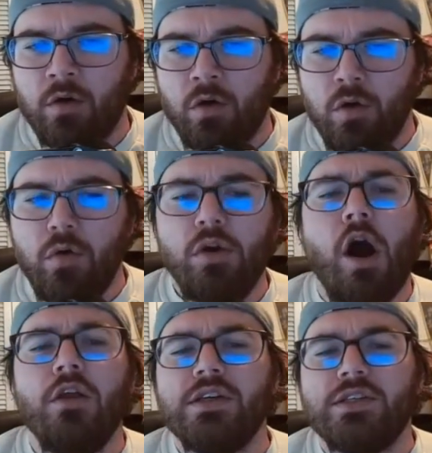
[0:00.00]
Who
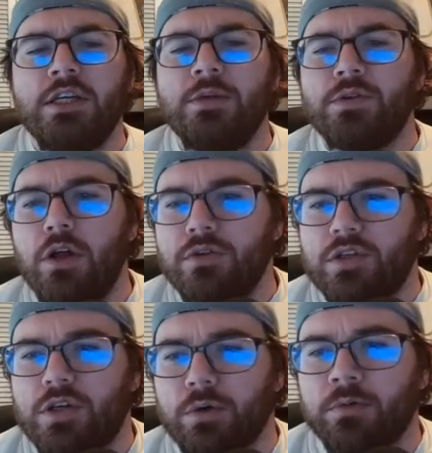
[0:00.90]
are these teams
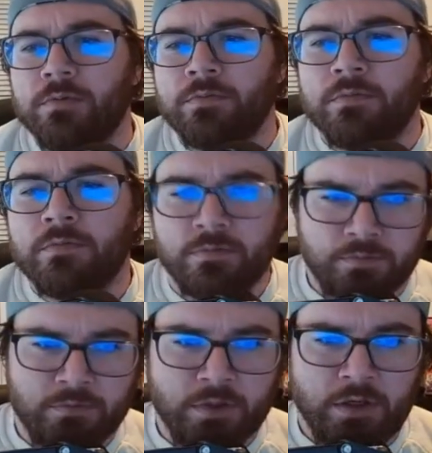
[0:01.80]
close to
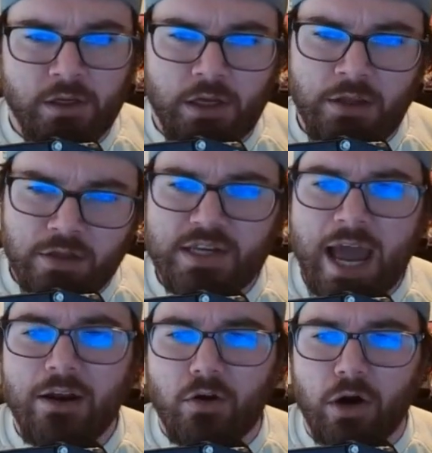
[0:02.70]
in this
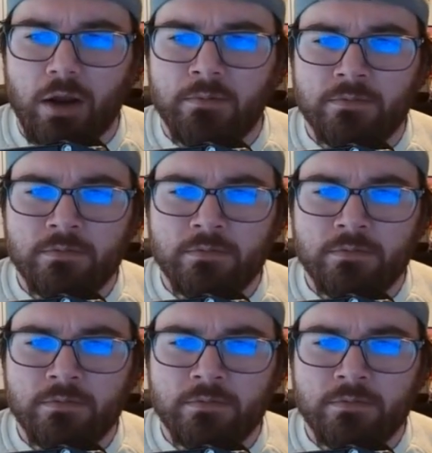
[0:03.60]
category?